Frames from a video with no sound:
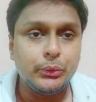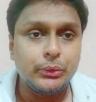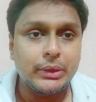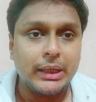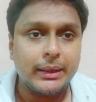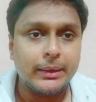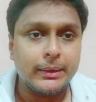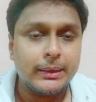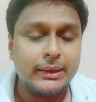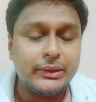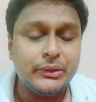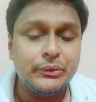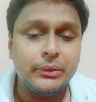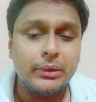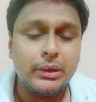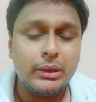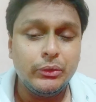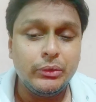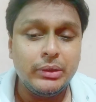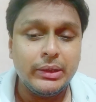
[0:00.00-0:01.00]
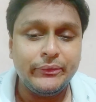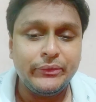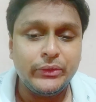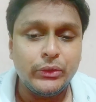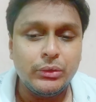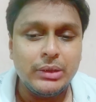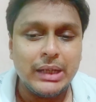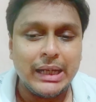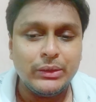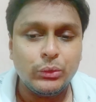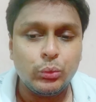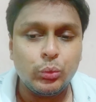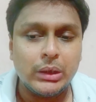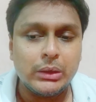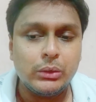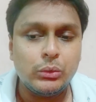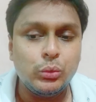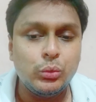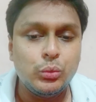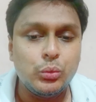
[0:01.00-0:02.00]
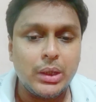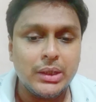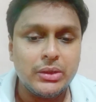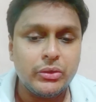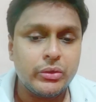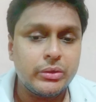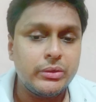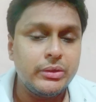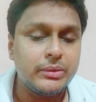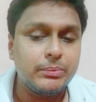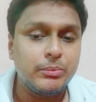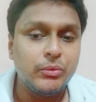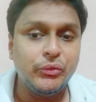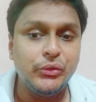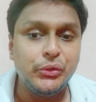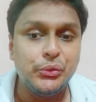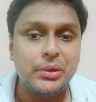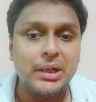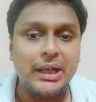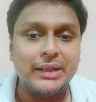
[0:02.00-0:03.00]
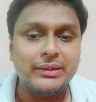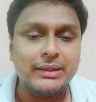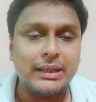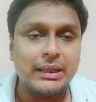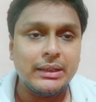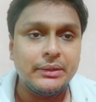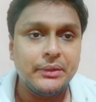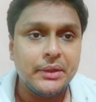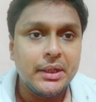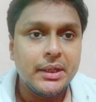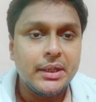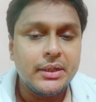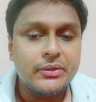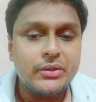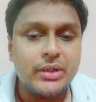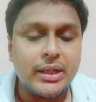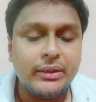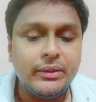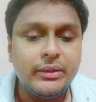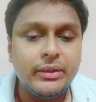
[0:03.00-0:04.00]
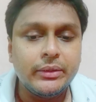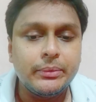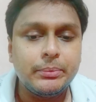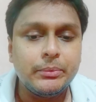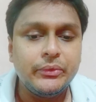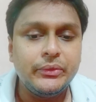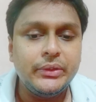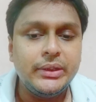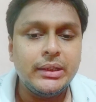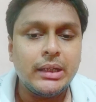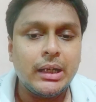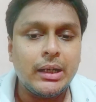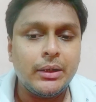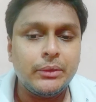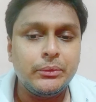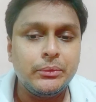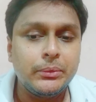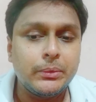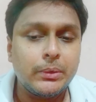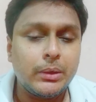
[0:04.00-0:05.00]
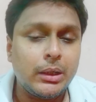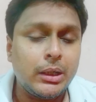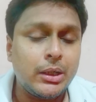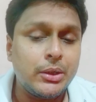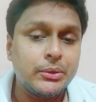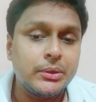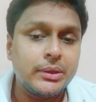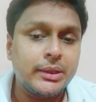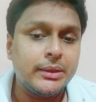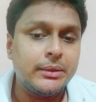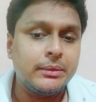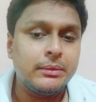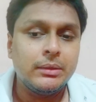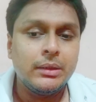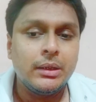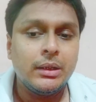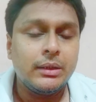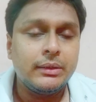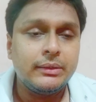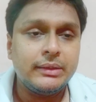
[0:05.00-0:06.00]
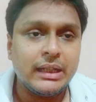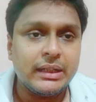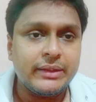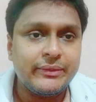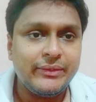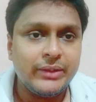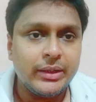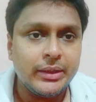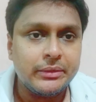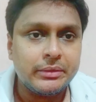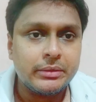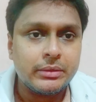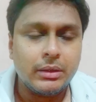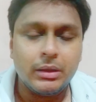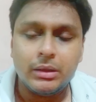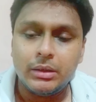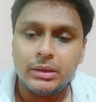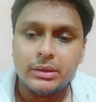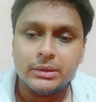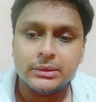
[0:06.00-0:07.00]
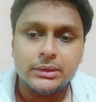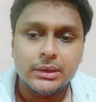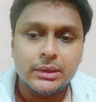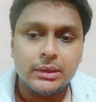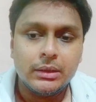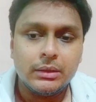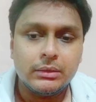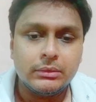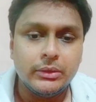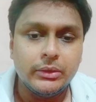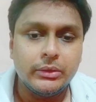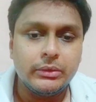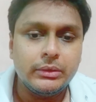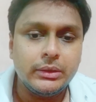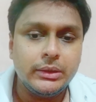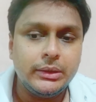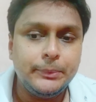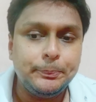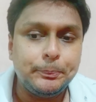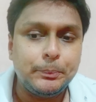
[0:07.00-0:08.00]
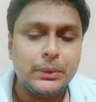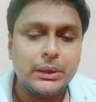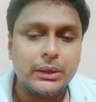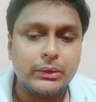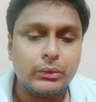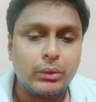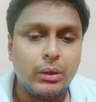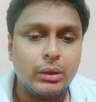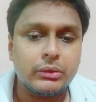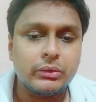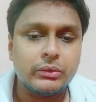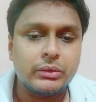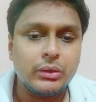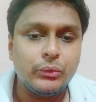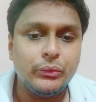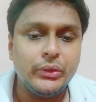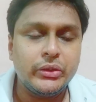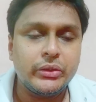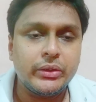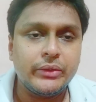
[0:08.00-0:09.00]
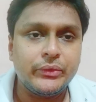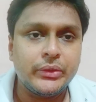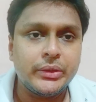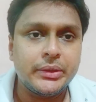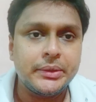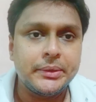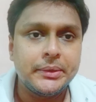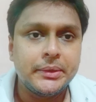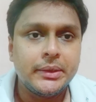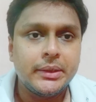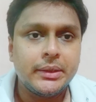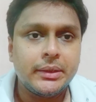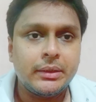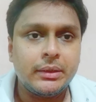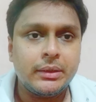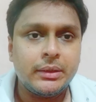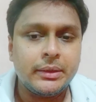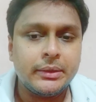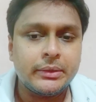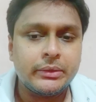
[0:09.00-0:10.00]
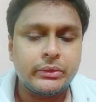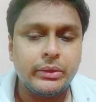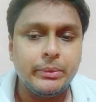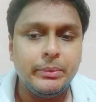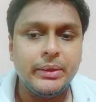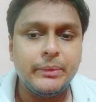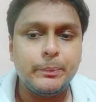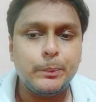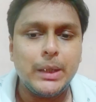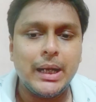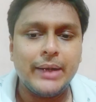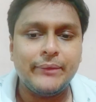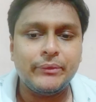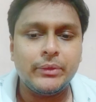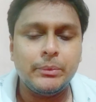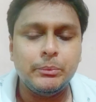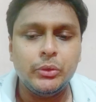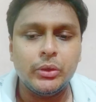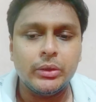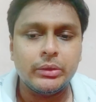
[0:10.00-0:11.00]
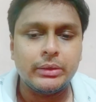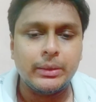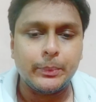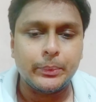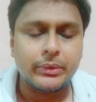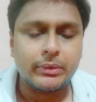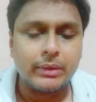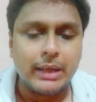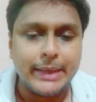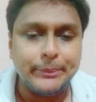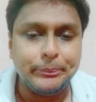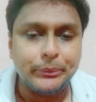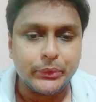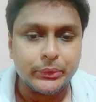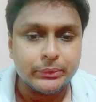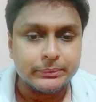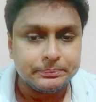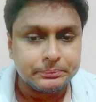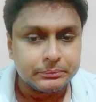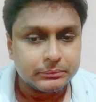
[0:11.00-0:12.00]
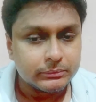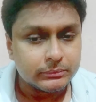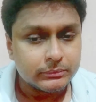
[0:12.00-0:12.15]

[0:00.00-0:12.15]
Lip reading: you can, if you guys want to watch this movie, you guys can check this movie out in Netflix or Disney Plus Hotstar, whichever streaming platform you are subscribed to.